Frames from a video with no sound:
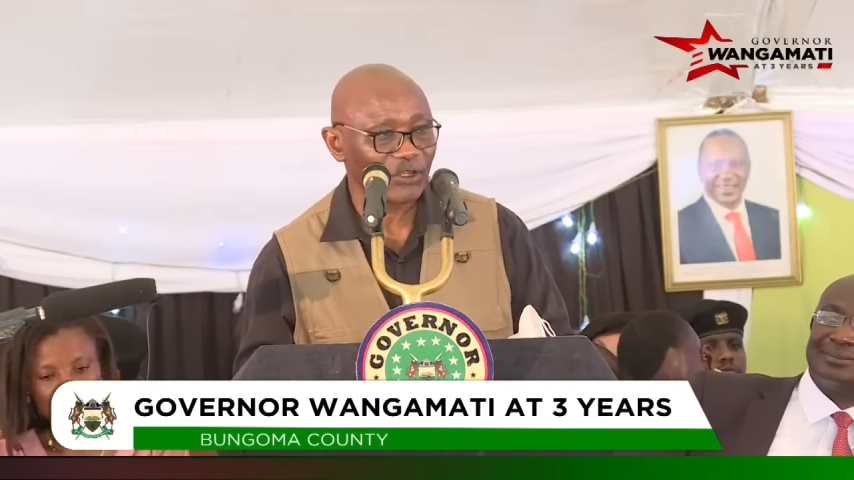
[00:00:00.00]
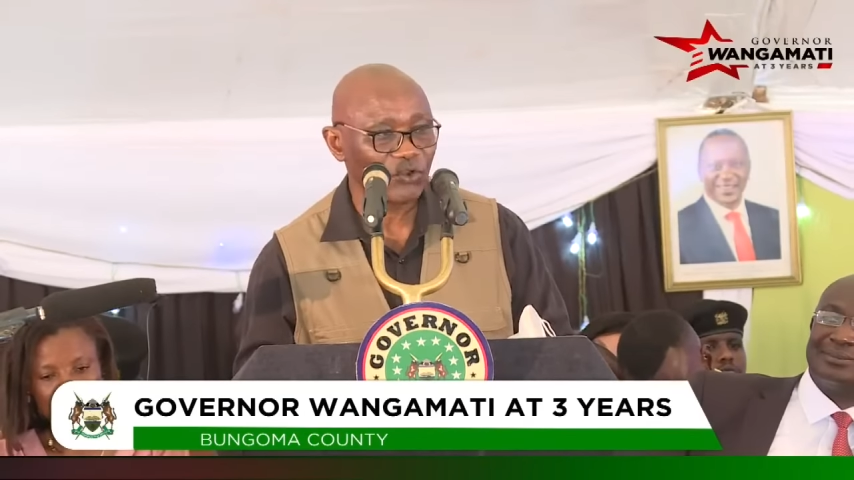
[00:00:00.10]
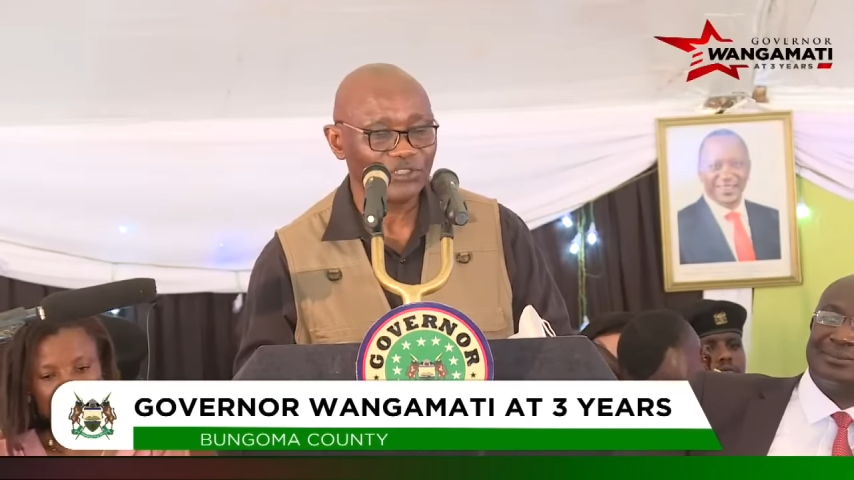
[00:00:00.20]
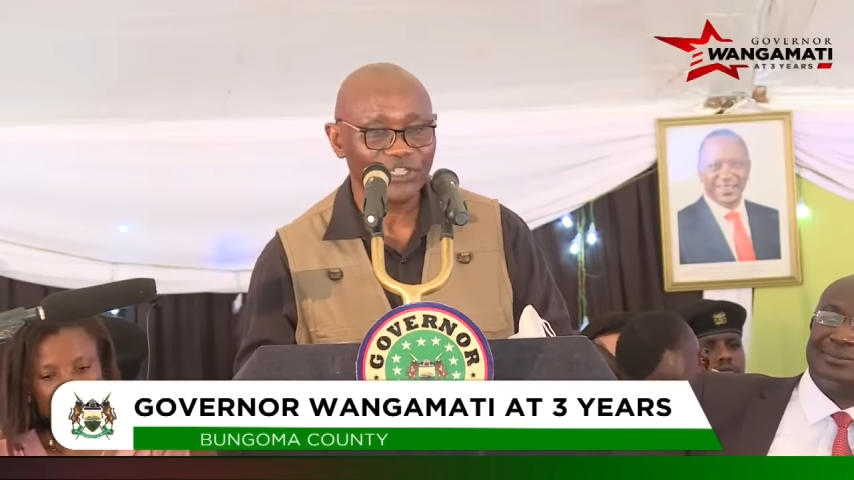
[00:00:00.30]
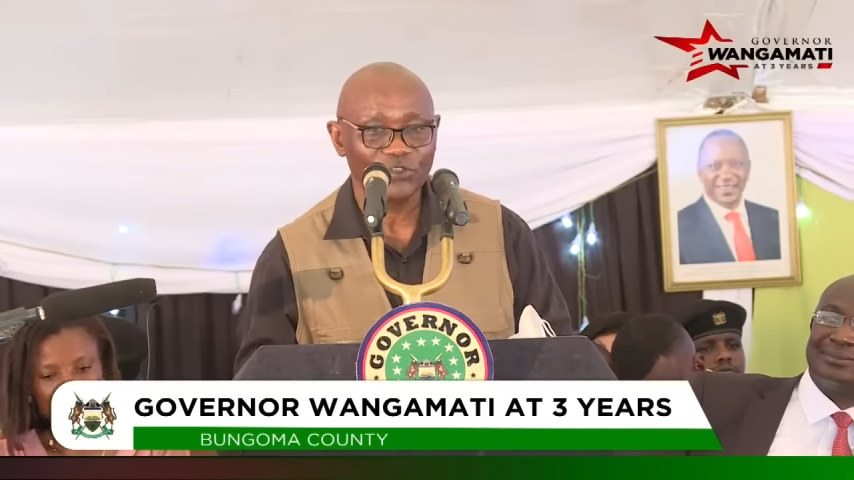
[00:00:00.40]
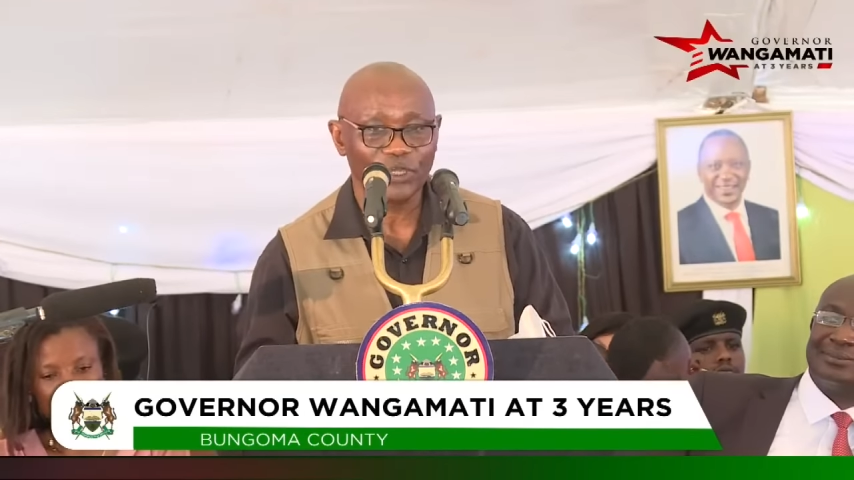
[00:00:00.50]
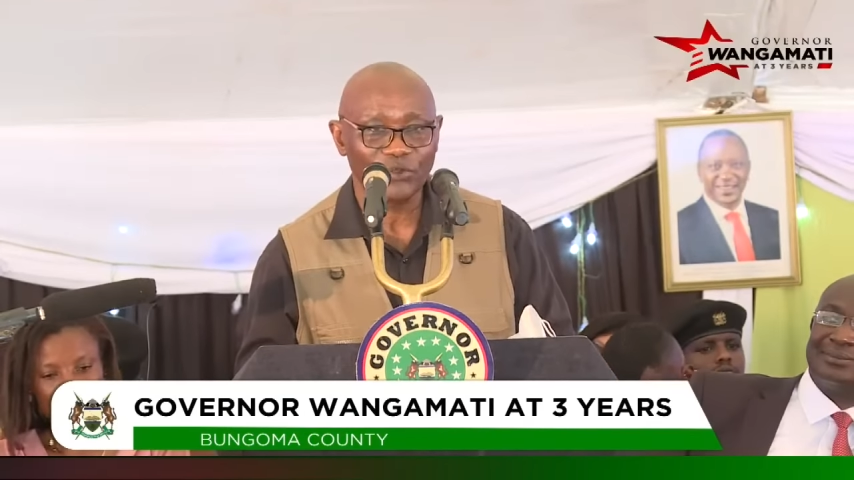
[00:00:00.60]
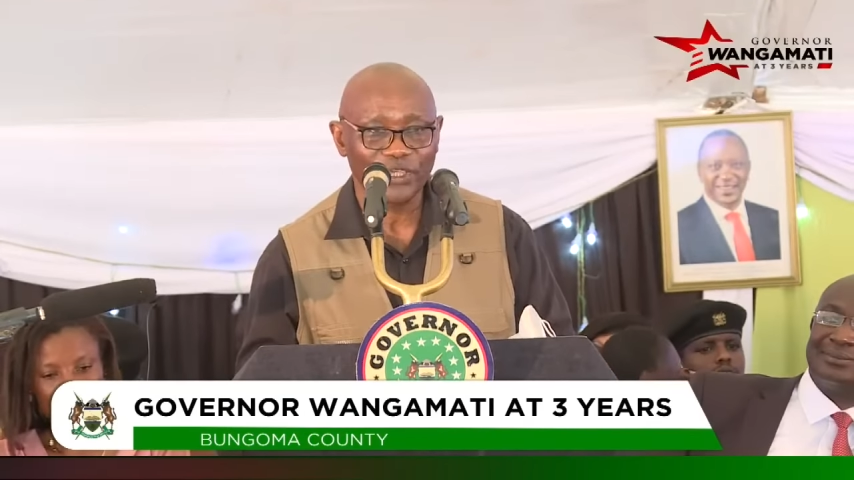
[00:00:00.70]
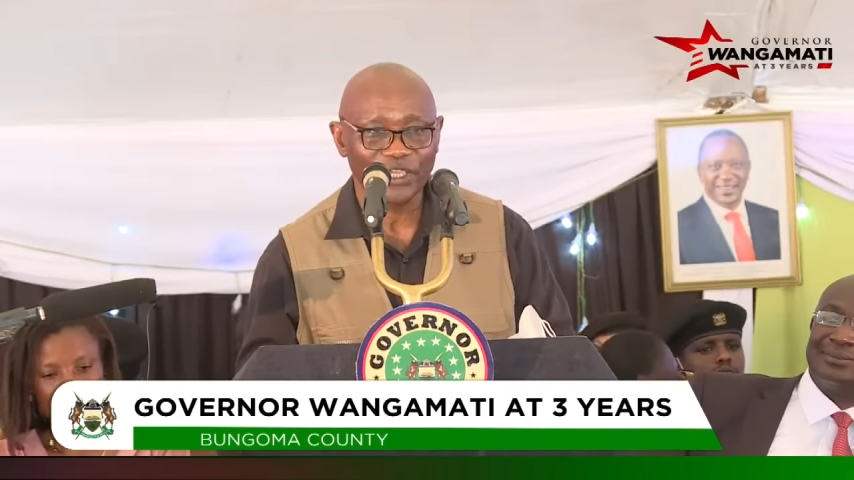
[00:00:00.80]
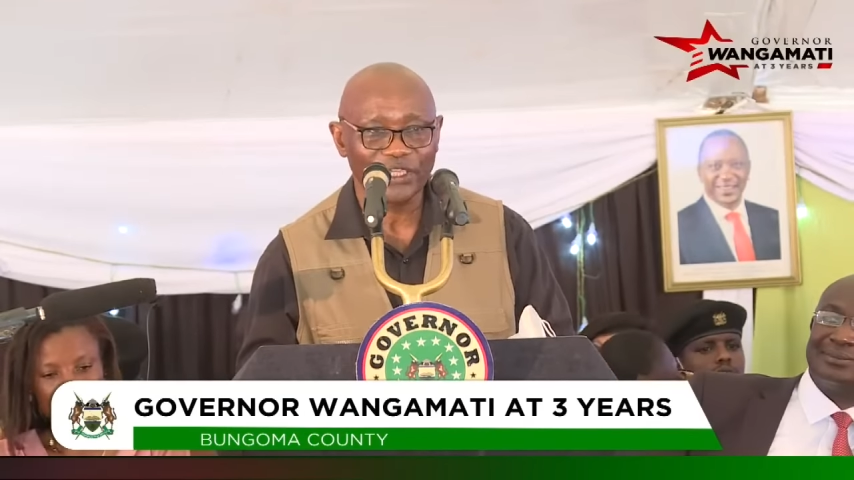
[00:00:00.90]
and continue
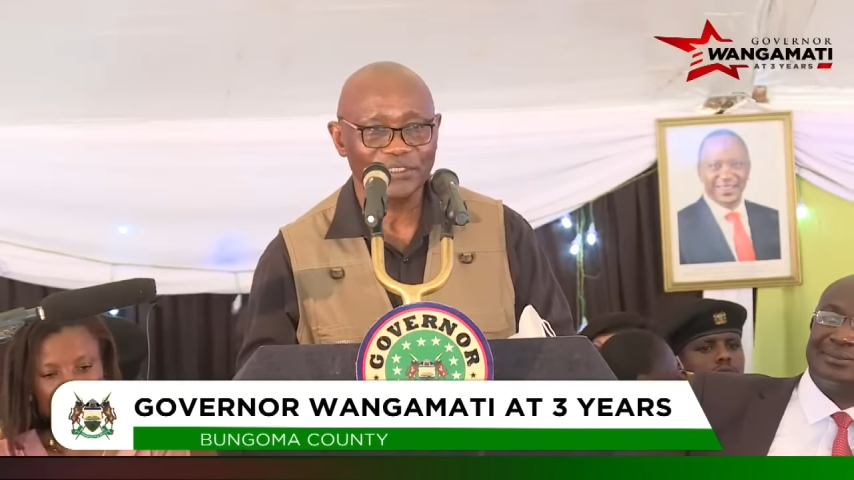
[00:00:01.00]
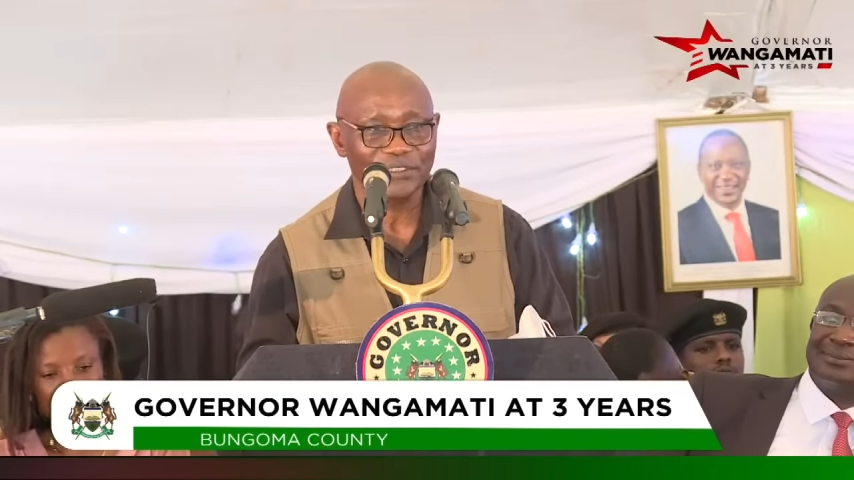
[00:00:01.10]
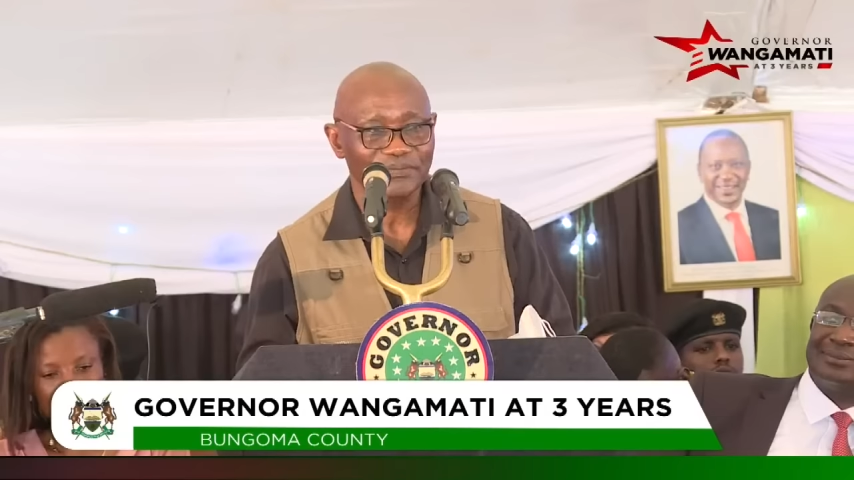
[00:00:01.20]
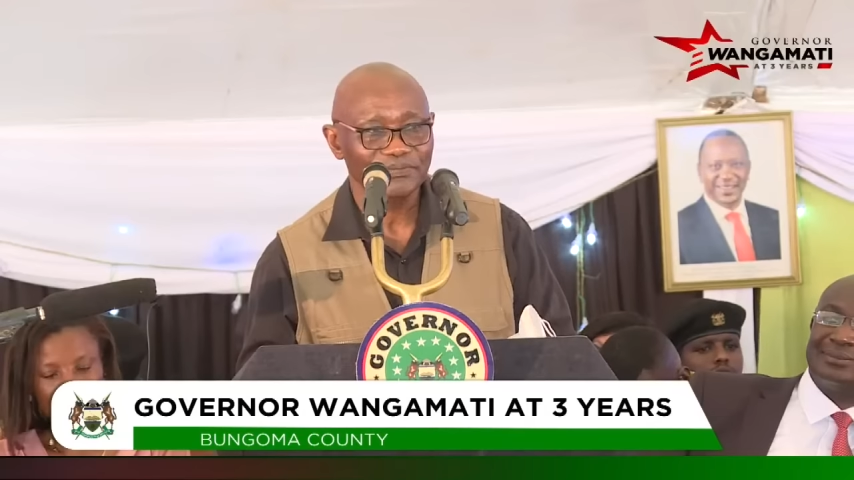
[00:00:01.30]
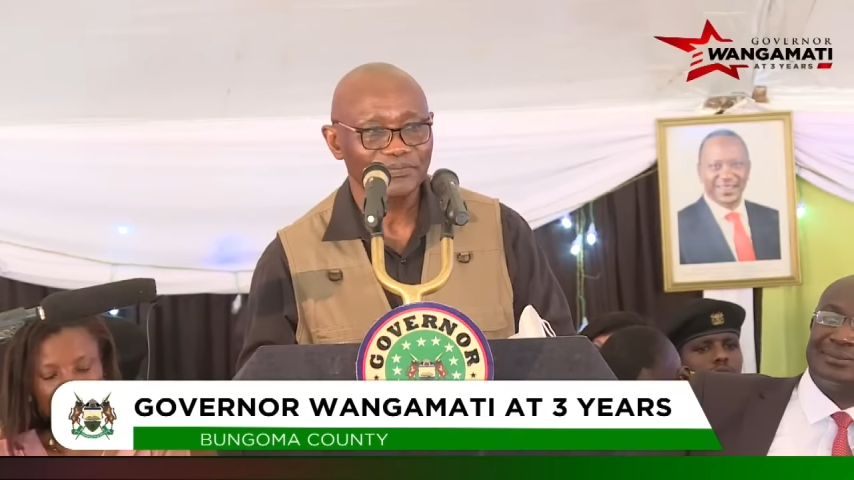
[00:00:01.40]
doing it.